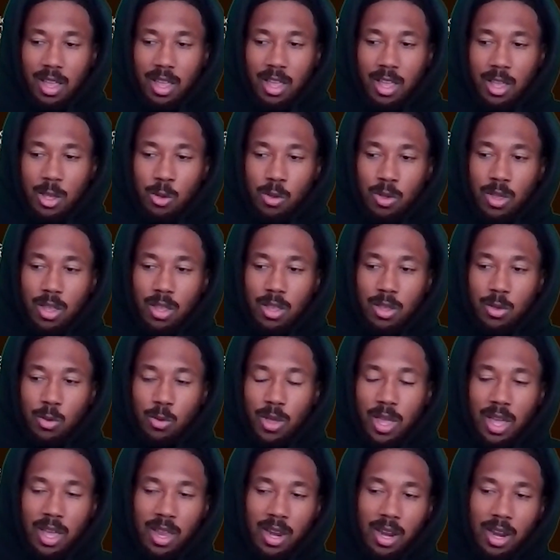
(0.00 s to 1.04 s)
you
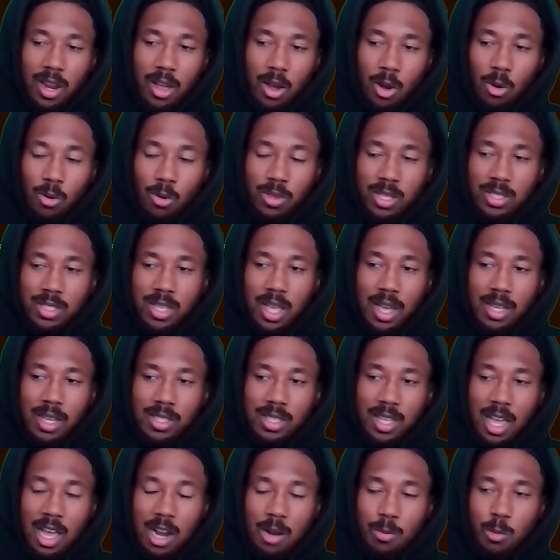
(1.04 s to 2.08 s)
can't hold these guys
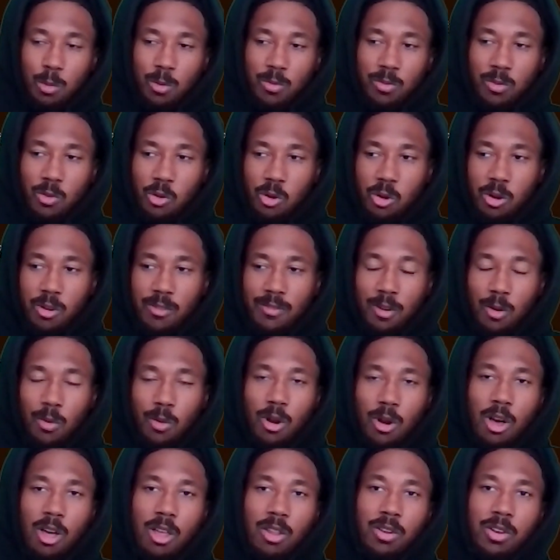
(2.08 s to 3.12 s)
accountable for
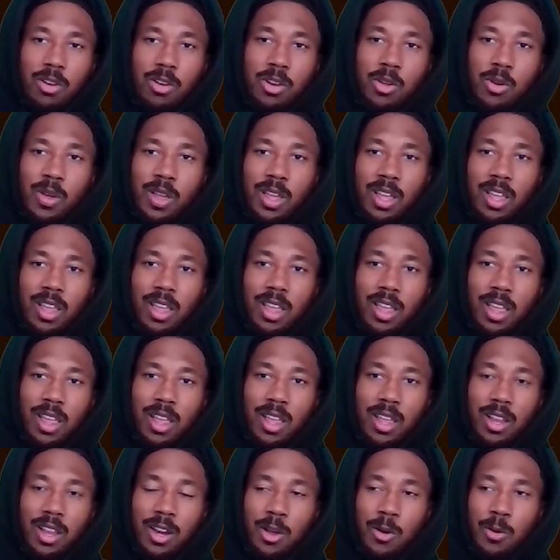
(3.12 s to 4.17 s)
wrongdoing,
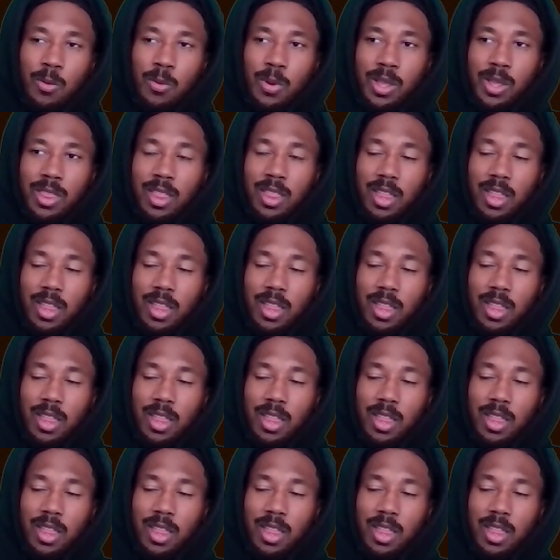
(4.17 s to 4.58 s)
with